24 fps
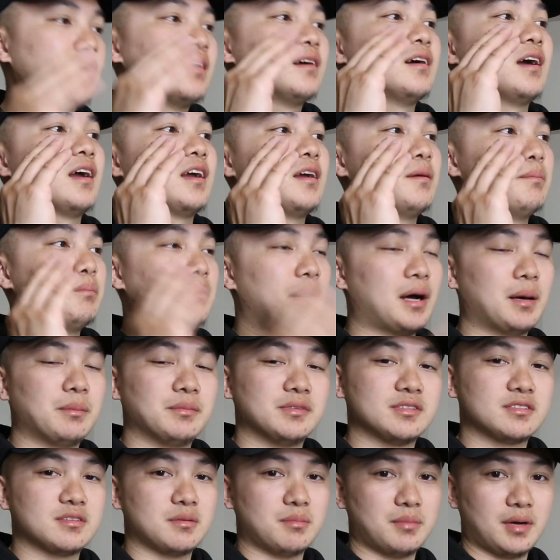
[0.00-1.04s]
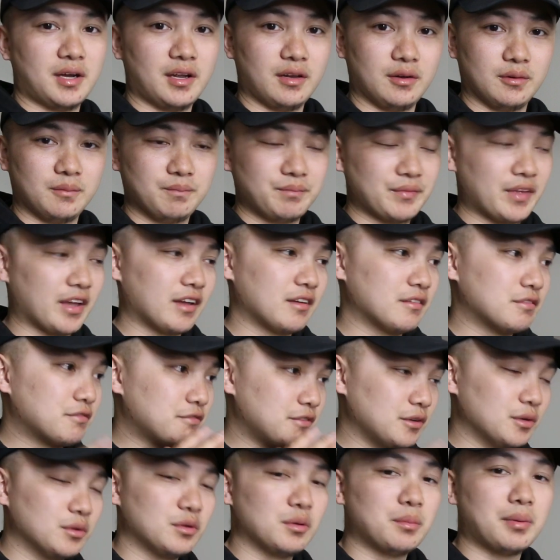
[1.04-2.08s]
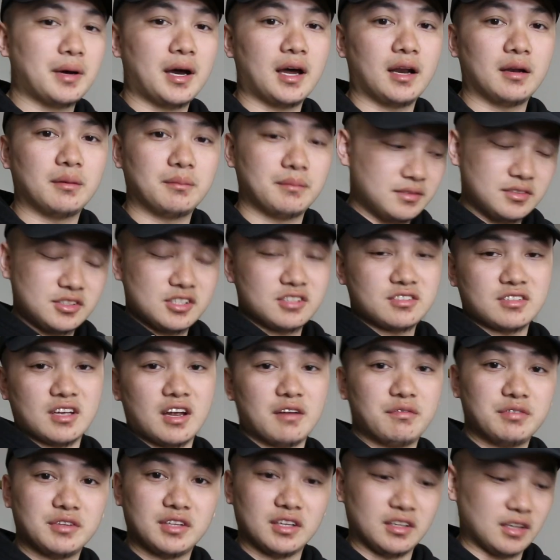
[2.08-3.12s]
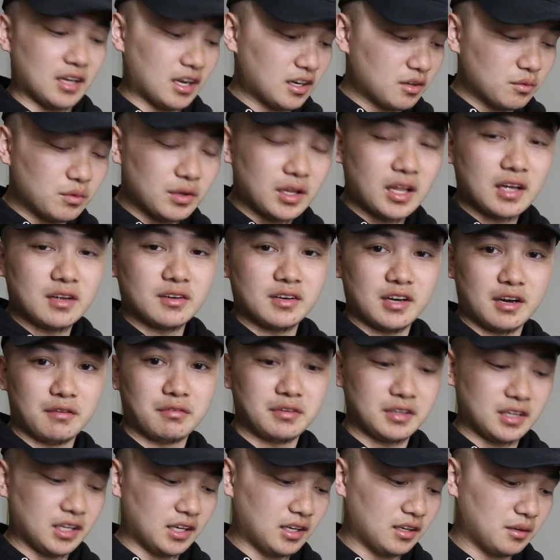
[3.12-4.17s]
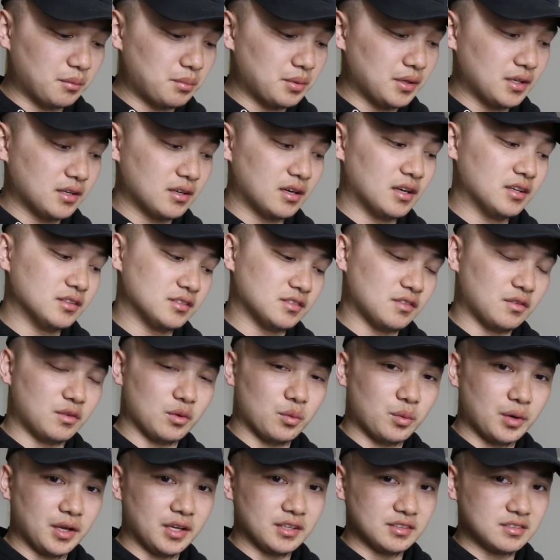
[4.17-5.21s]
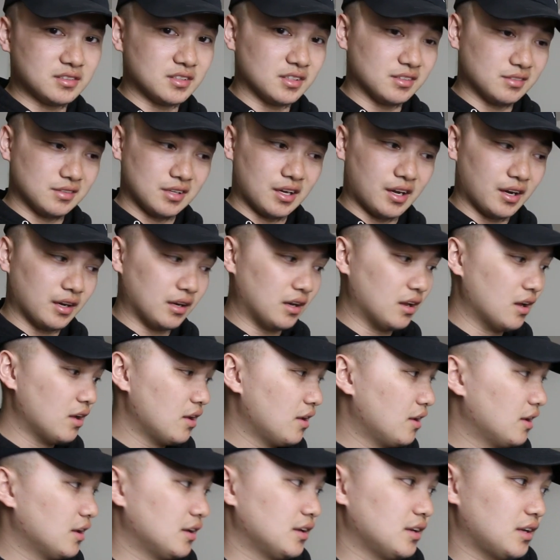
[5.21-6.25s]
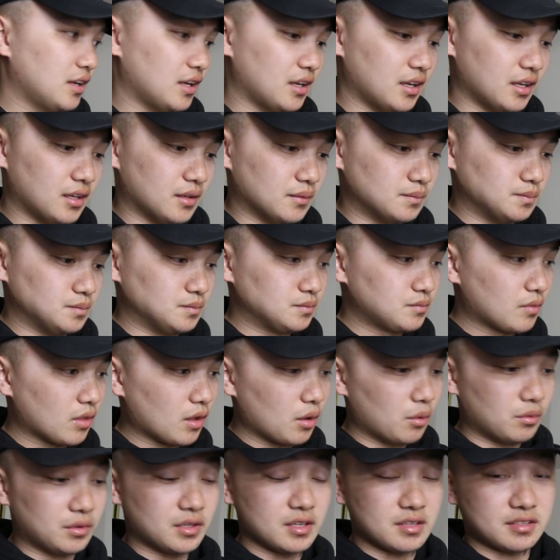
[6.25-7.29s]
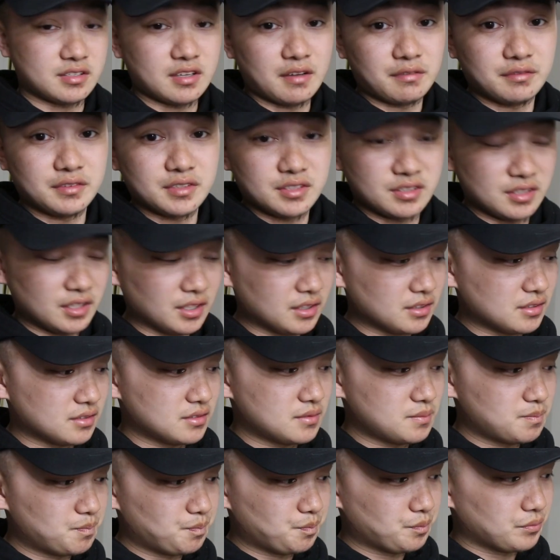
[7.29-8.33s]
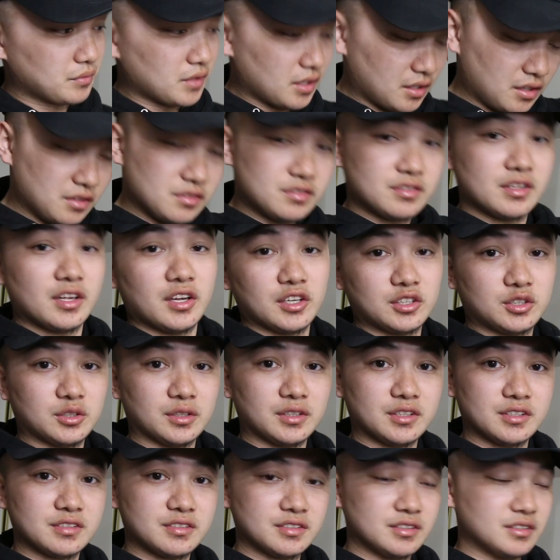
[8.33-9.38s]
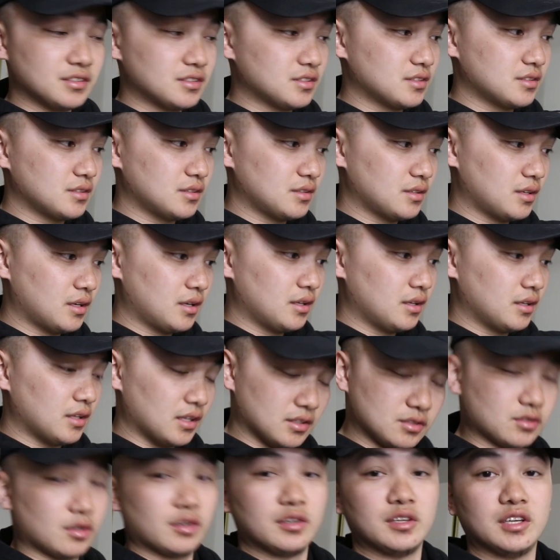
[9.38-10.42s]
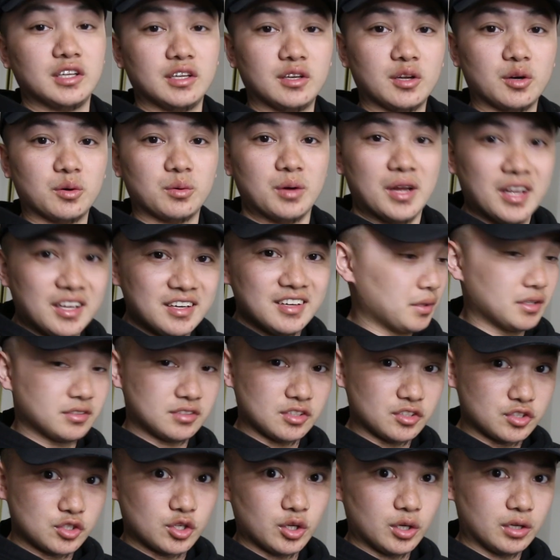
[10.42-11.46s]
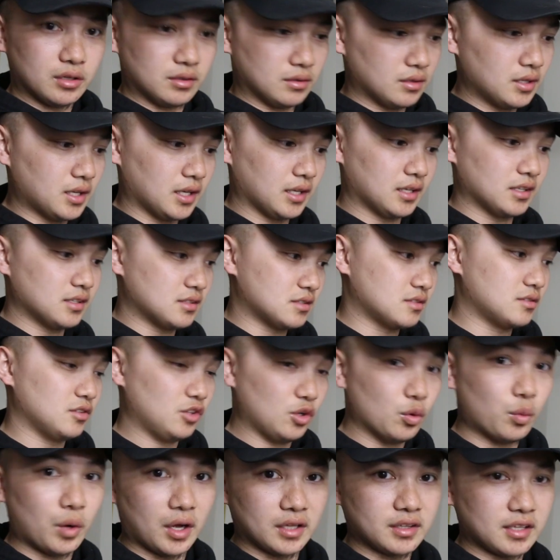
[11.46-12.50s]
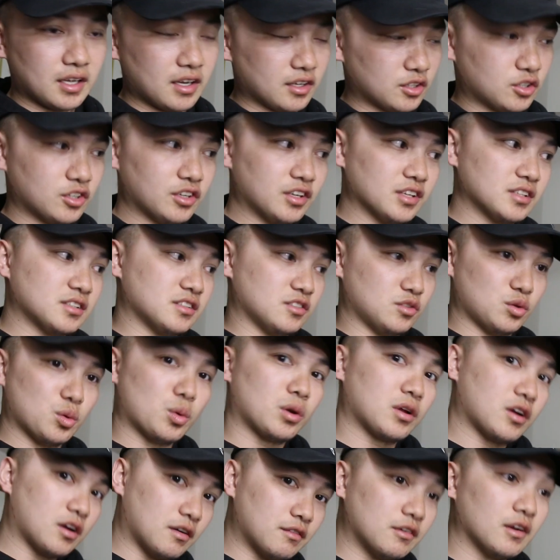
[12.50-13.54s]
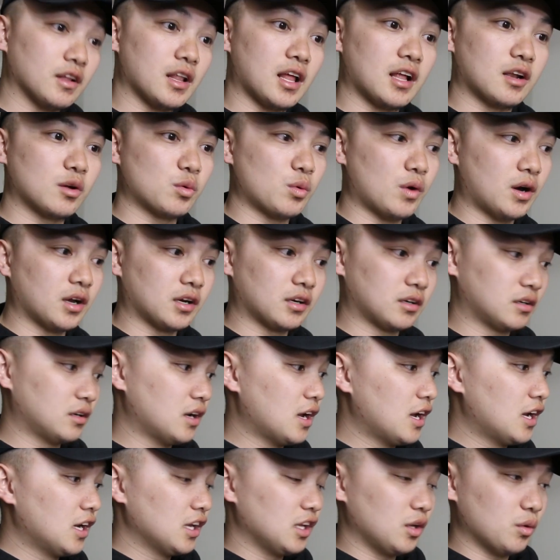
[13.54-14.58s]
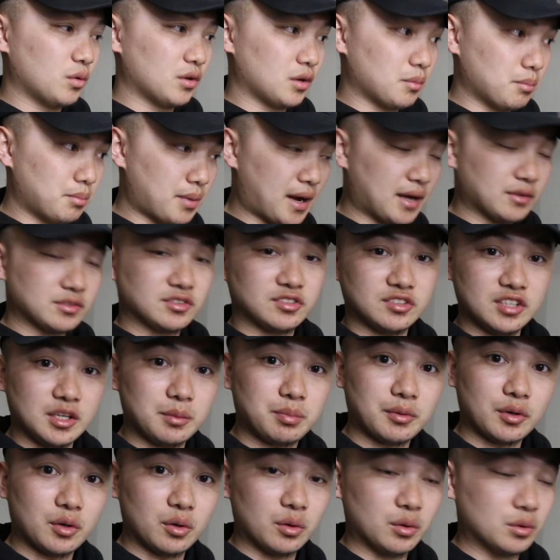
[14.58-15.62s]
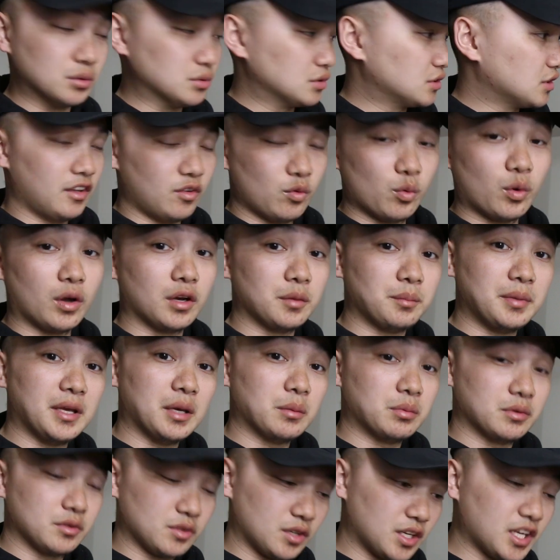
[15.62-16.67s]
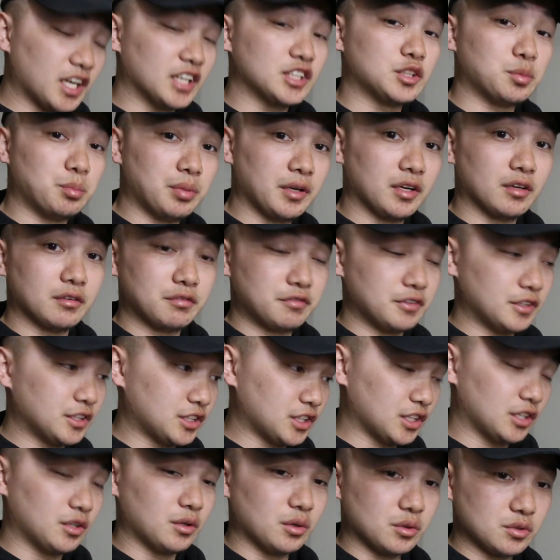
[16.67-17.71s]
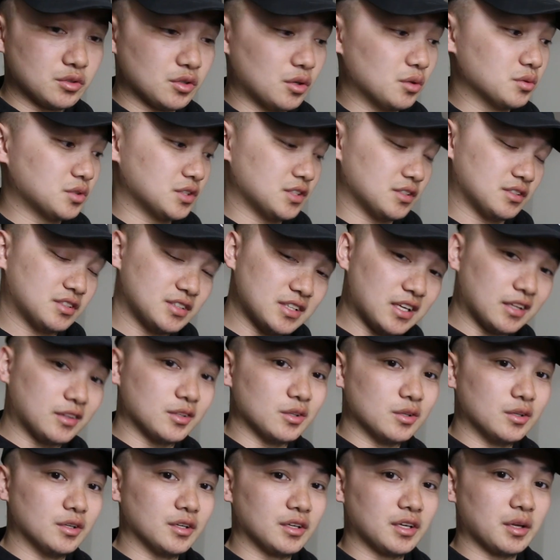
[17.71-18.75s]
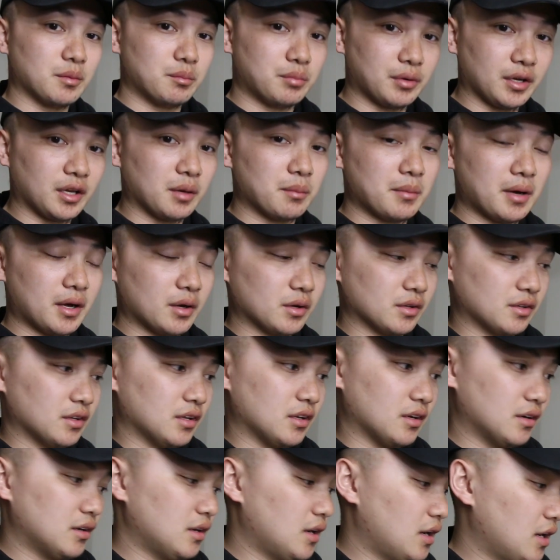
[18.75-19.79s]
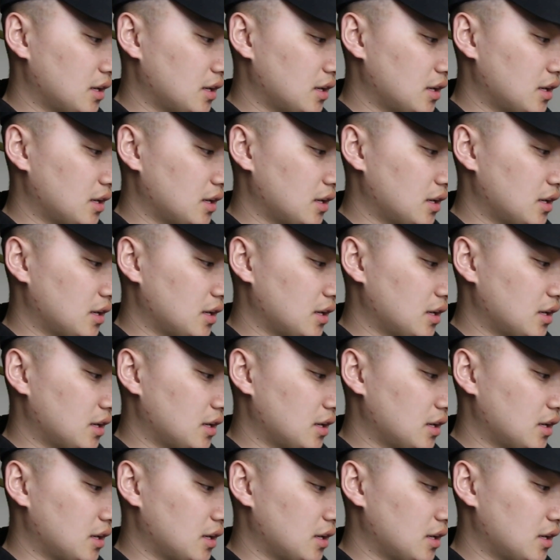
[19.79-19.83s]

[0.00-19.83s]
I could bomb this a mile. I could feel the bottom, just everything. I could rely on everything because of the way it's designed. And with that 7.6, it gives you the extra distance. That's all you need to know, because it's good. Like, you want the extra distance. You want to cover a lot of water. You want to bounce deeper holes. You want to be able to catch bigger fish in those holes and set the hook and bring them out of there.